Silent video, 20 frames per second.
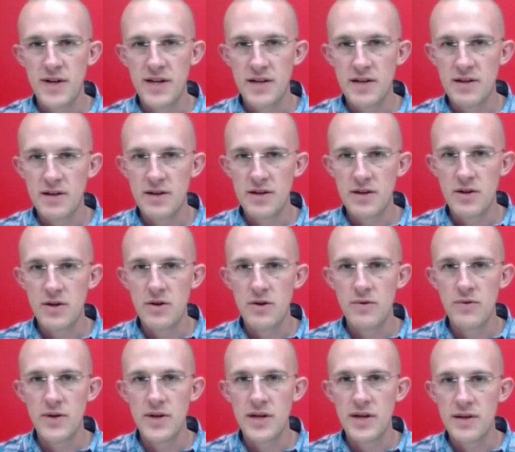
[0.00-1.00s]
I didn't
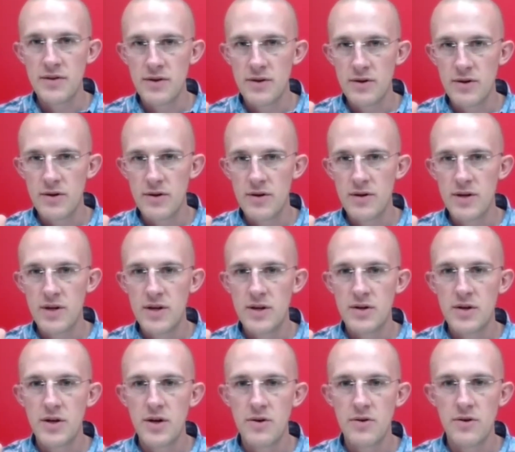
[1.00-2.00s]
know another
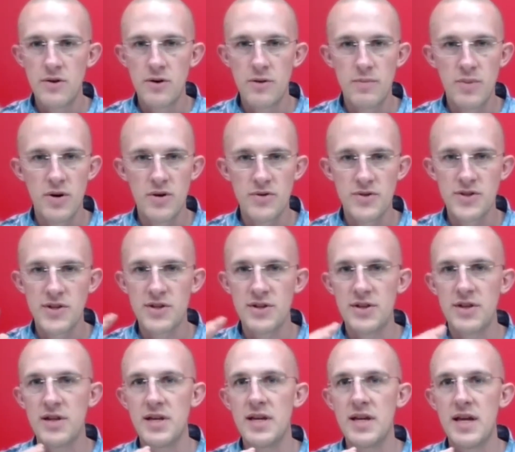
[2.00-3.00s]
coder
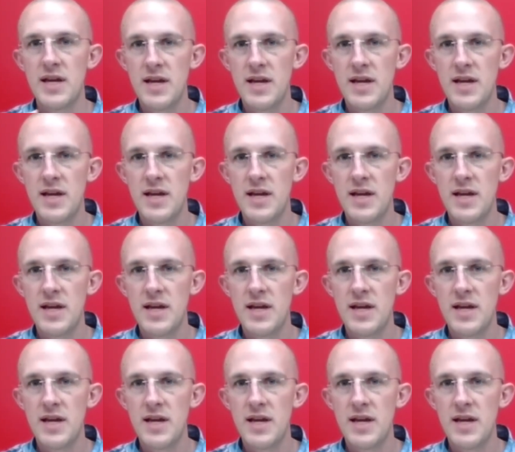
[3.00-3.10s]
personally